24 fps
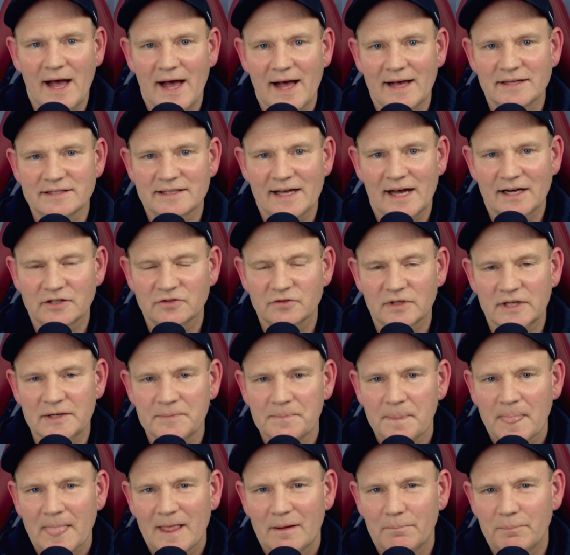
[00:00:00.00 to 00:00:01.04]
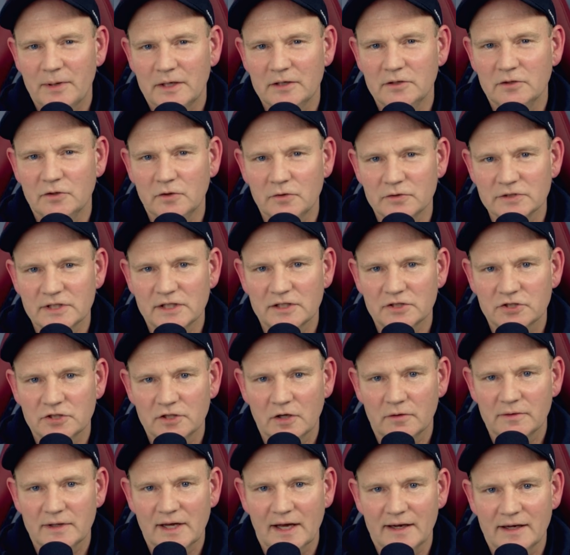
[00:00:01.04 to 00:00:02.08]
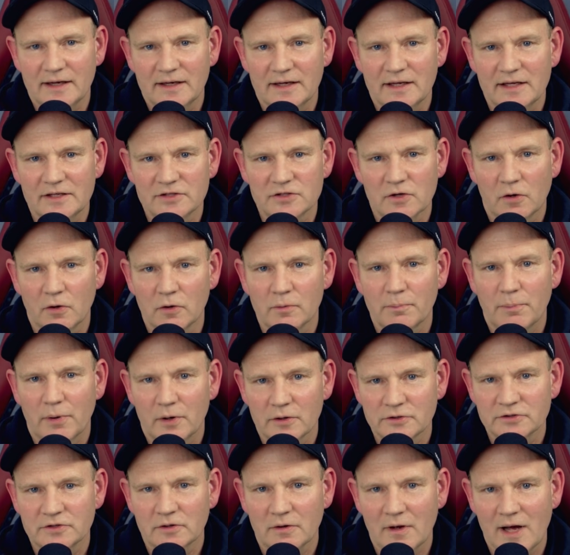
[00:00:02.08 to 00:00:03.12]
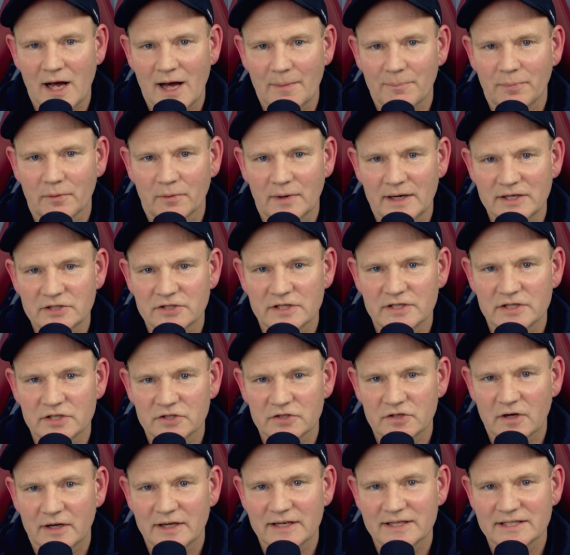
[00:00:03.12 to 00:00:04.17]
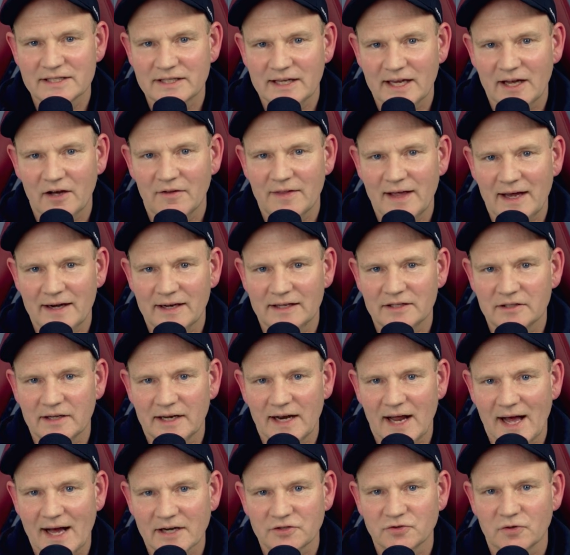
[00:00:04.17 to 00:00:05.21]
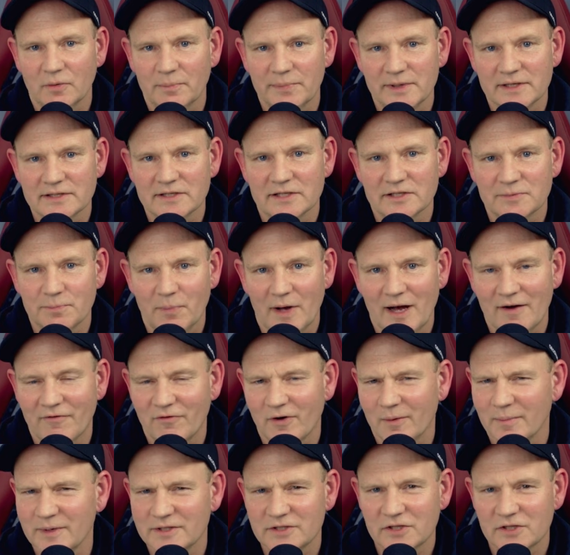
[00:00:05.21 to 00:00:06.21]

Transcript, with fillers: has actually been using GEODNET in his own personal operations and trying to scale that into an actual business platform.